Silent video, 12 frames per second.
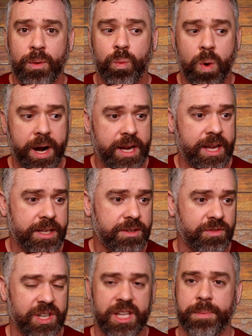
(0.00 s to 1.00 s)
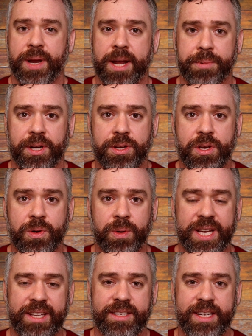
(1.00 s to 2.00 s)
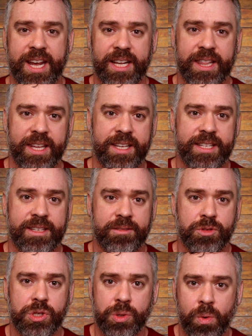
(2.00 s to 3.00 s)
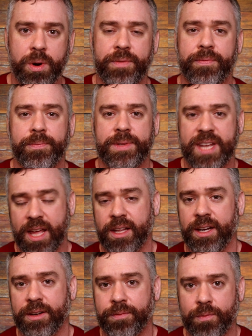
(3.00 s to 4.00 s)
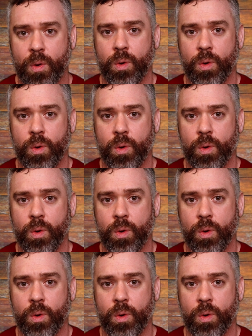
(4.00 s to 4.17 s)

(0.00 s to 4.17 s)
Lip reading: what he's really been able to do is take this storytelling